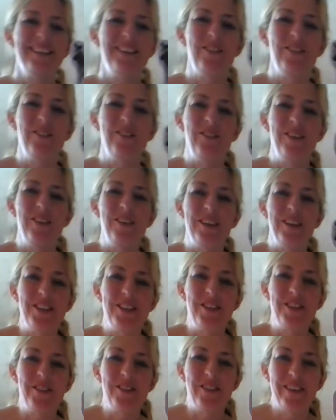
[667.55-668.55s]
There is
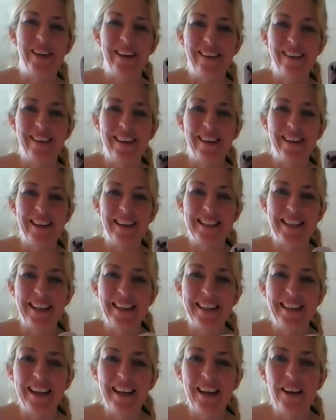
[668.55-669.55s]
Zeke, zebra.
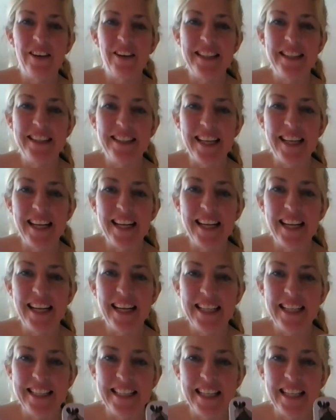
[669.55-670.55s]

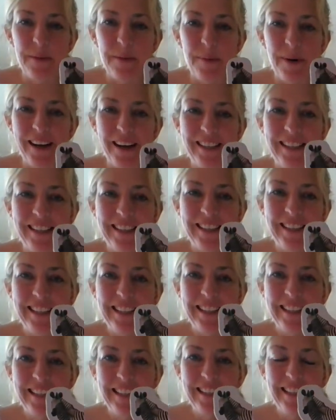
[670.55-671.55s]
Here is the
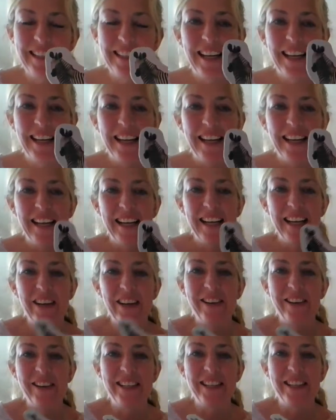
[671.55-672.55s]
word for
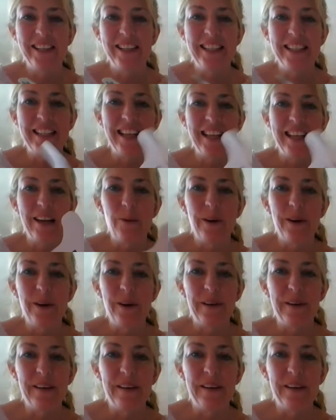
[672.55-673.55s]
zebra.
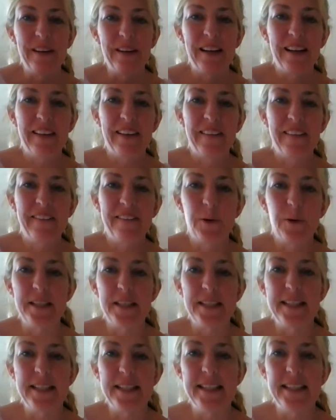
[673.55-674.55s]

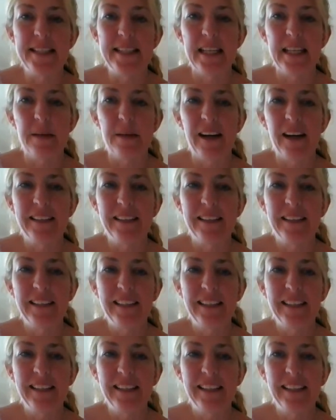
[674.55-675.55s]
Zebra begins with
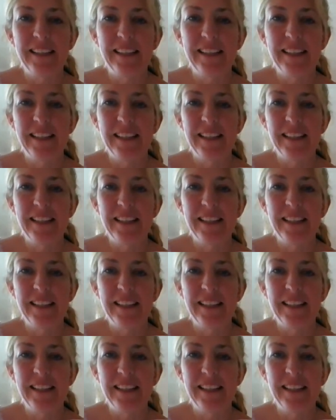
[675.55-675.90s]
Z.